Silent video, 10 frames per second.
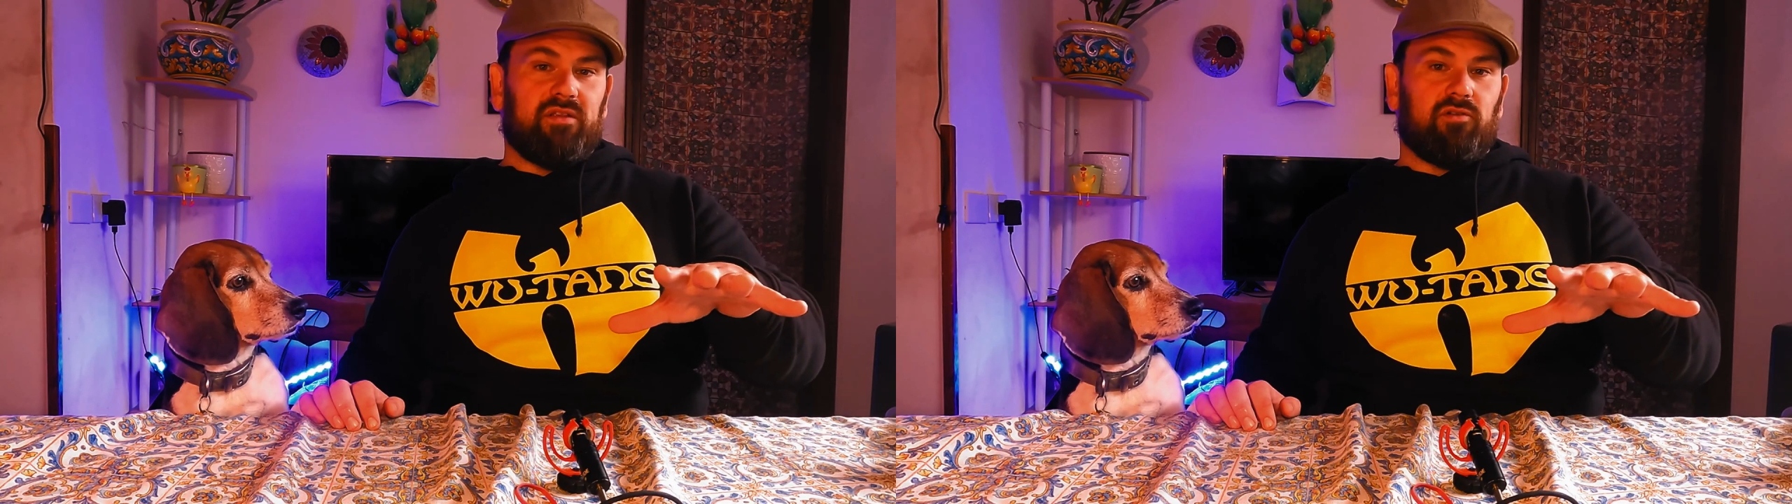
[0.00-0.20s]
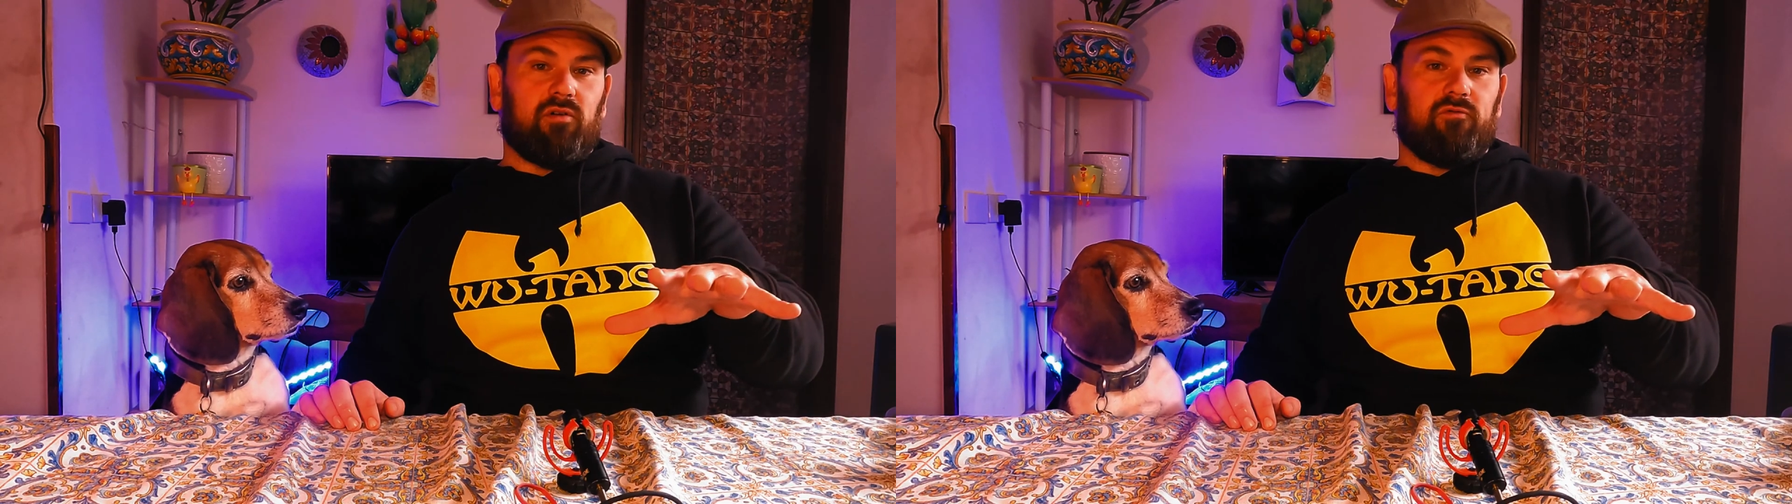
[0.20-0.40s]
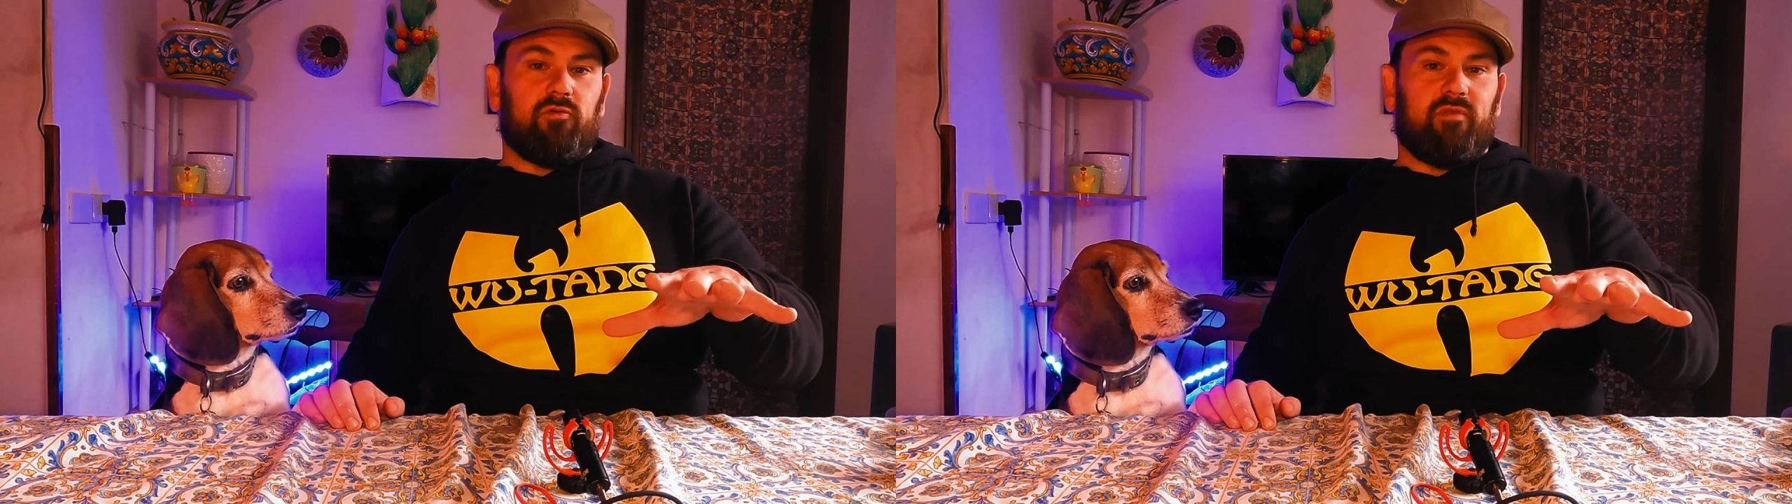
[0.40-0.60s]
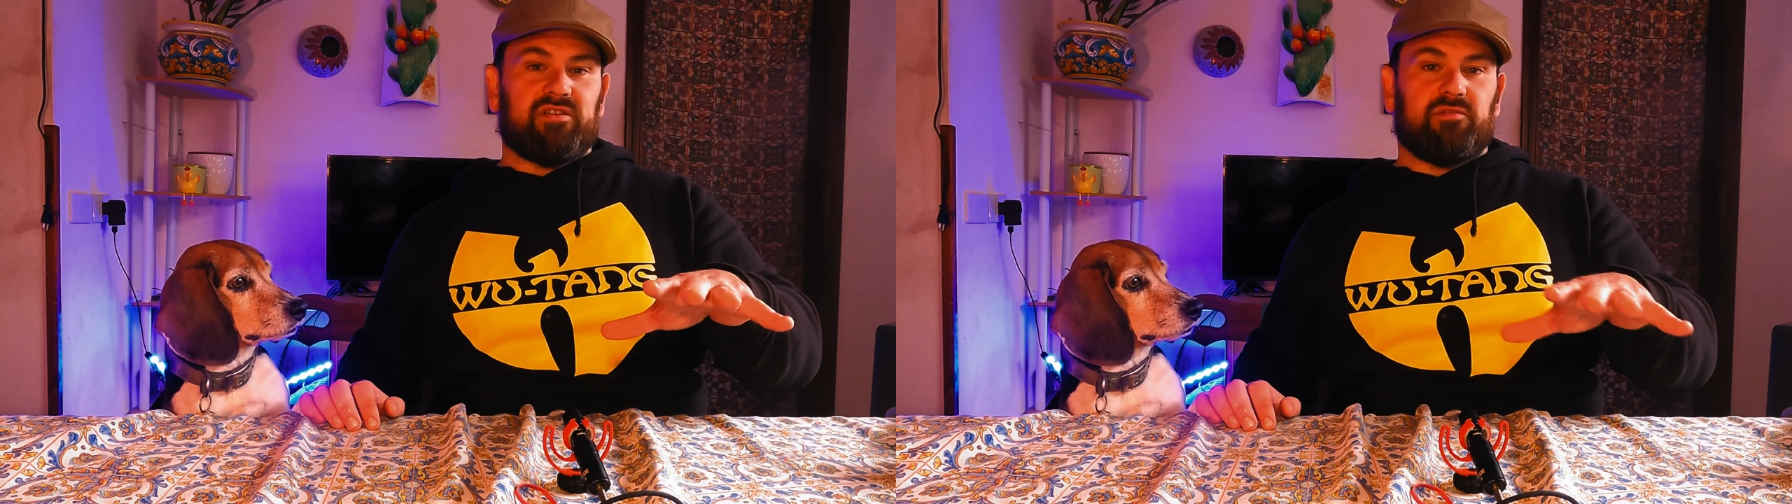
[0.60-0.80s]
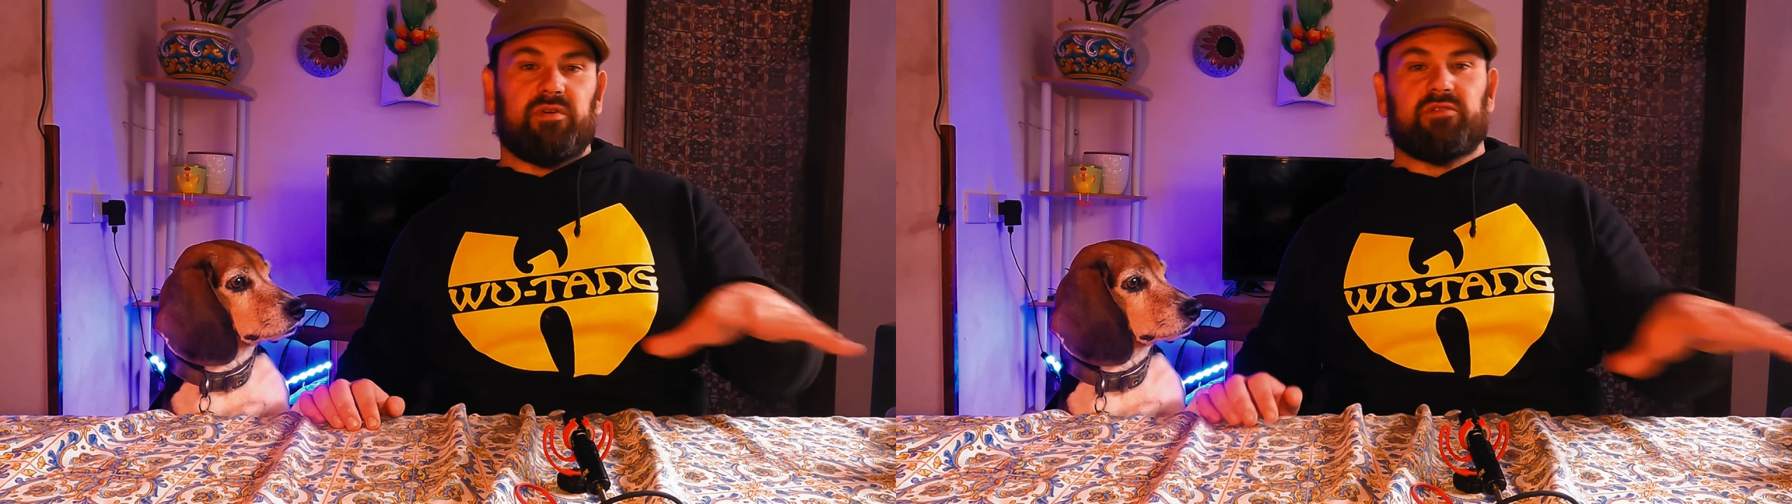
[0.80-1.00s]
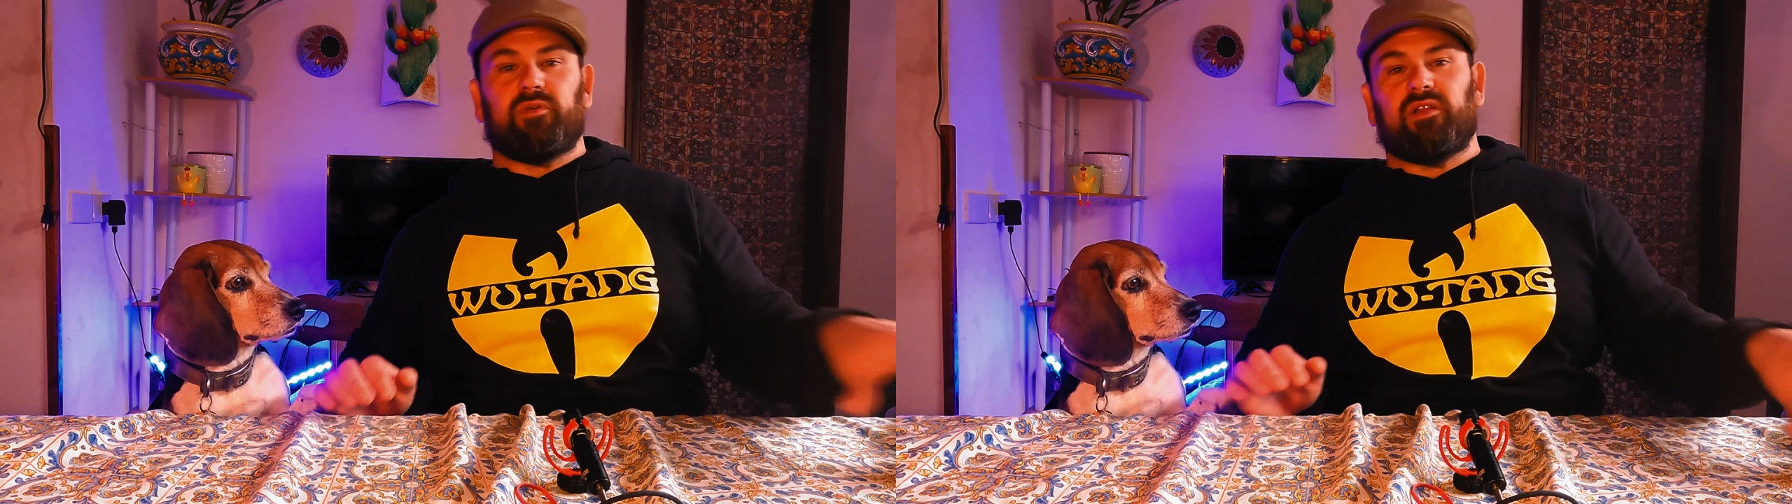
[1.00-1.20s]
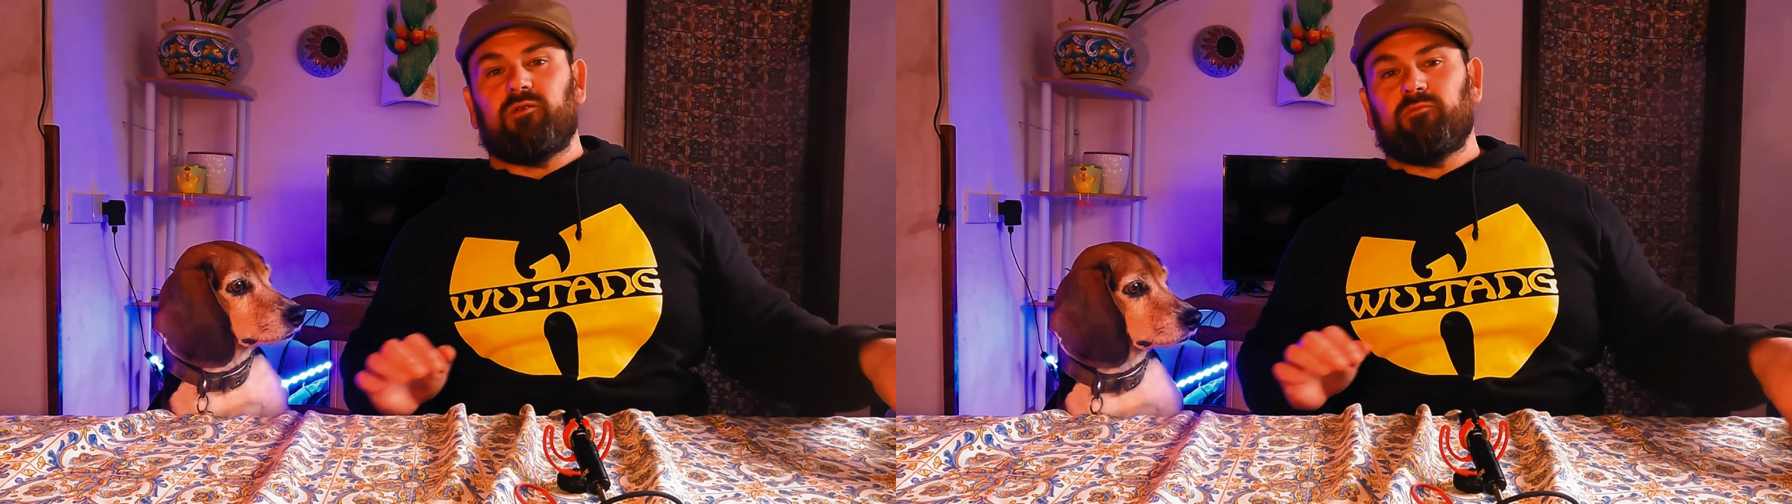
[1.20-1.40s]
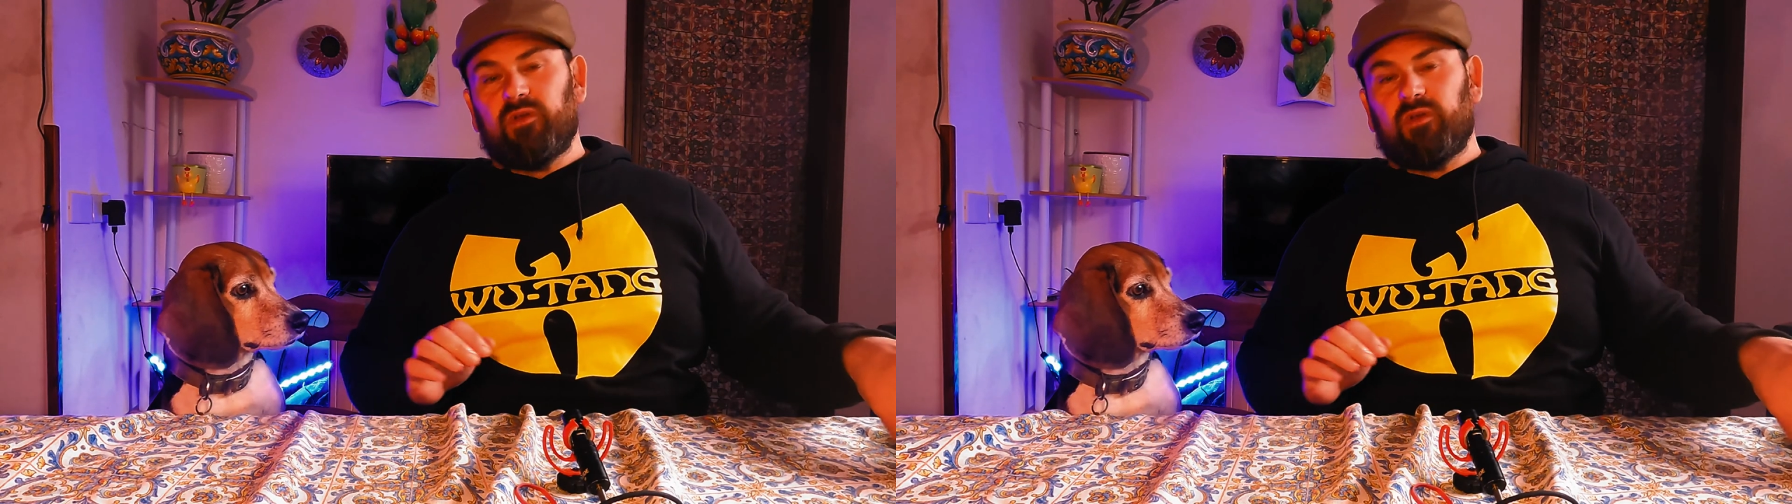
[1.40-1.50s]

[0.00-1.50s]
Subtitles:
dog food recipes below.